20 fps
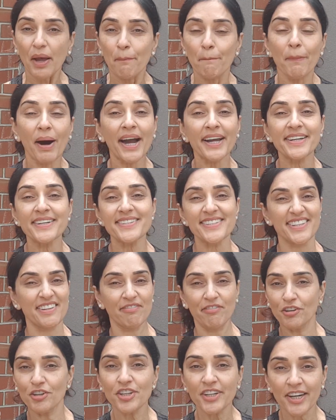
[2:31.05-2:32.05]
minus the
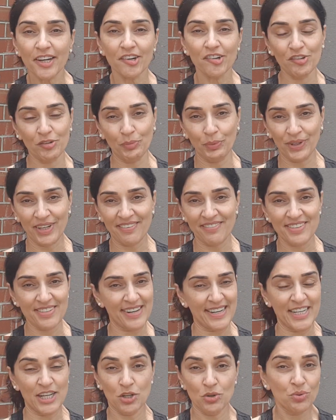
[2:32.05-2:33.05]
vodka or whatever,
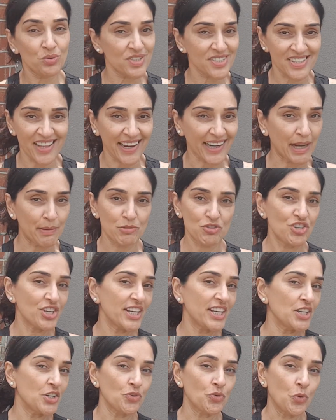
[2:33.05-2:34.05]
and it looks like I'm
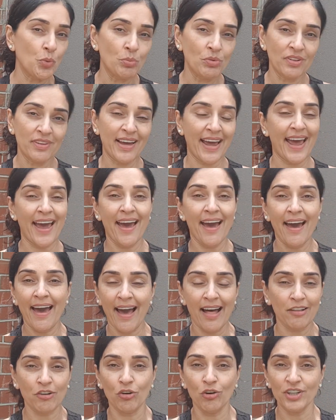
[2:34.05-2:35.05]
drinking a normal
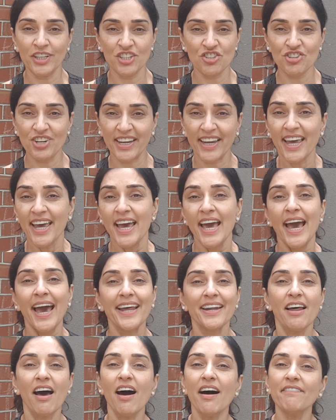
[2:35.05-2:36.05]
alcoholic drink.
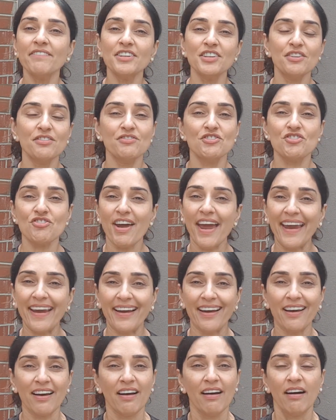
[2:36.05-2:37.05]
And after you've
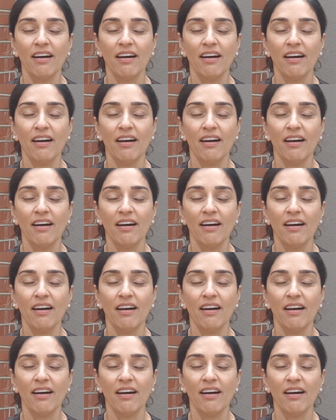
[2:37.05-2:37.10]
drank,